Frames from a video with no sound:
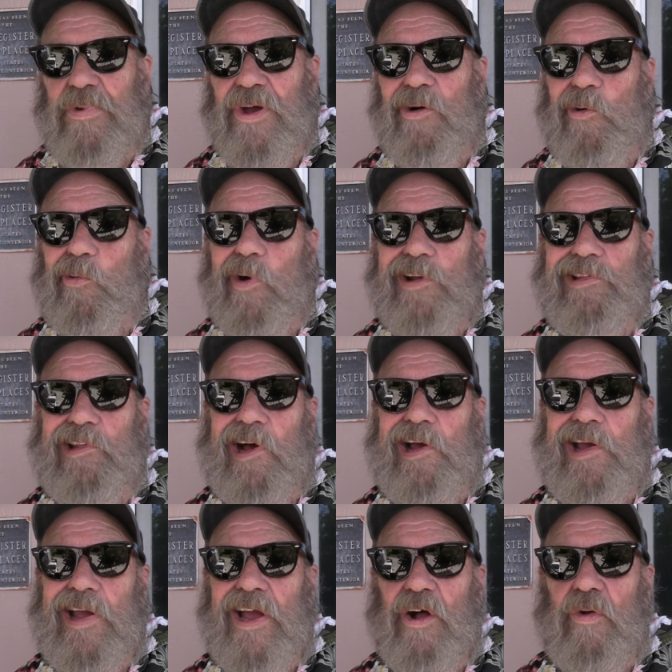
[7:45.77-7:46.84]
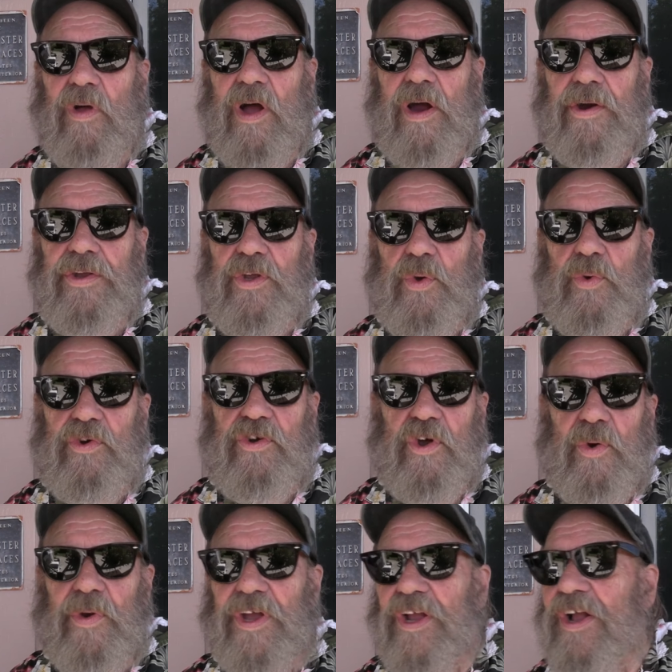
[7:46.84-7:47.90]
"Bill, what the hell are you
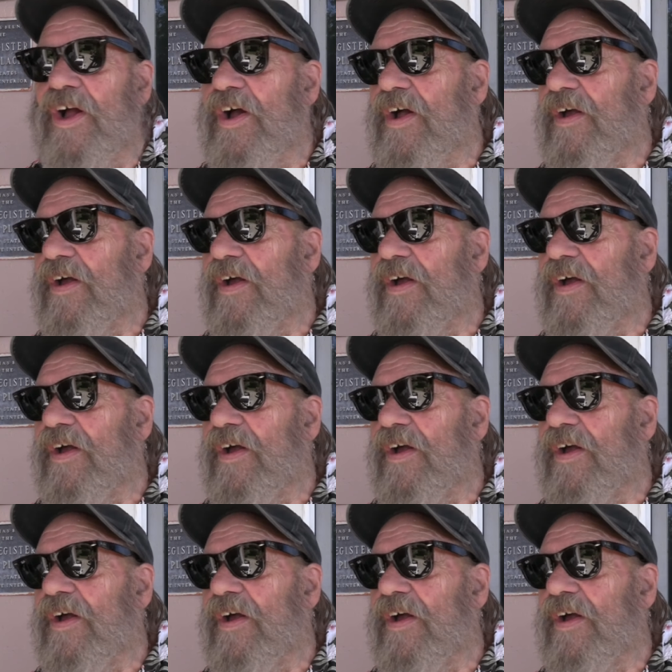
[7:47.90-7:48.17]
doing?"